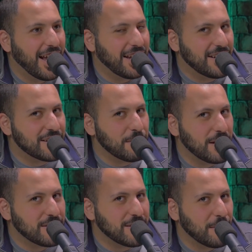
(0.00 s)
and he
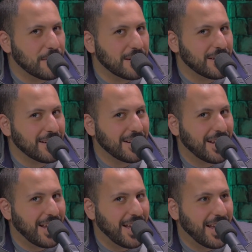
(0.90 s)
smells something,
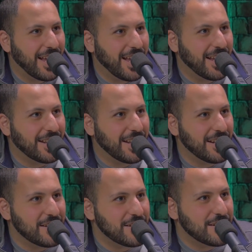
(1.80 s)
and then
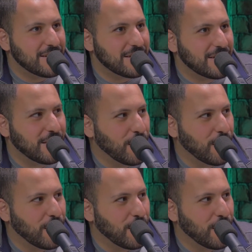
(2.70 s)
he's